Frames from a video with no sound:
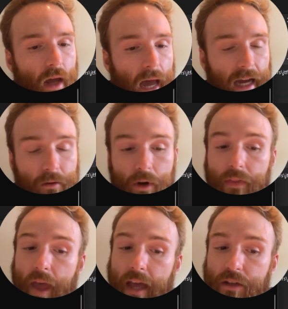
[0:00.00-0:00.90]
I can run
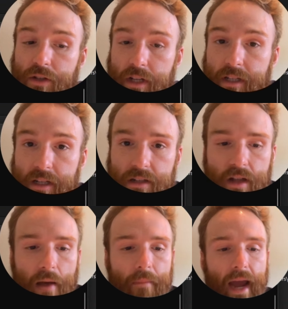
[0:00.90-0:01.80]
that, and you see it says it's
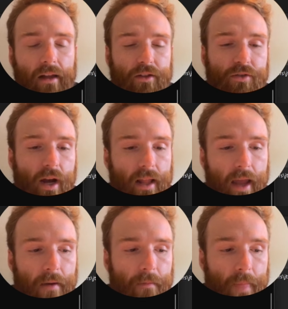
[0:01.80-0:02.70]
not balanced right
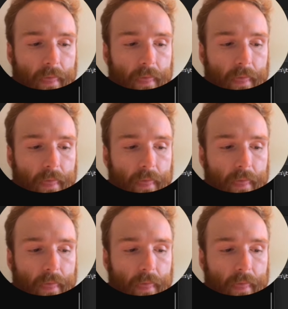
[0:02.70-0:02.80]
now.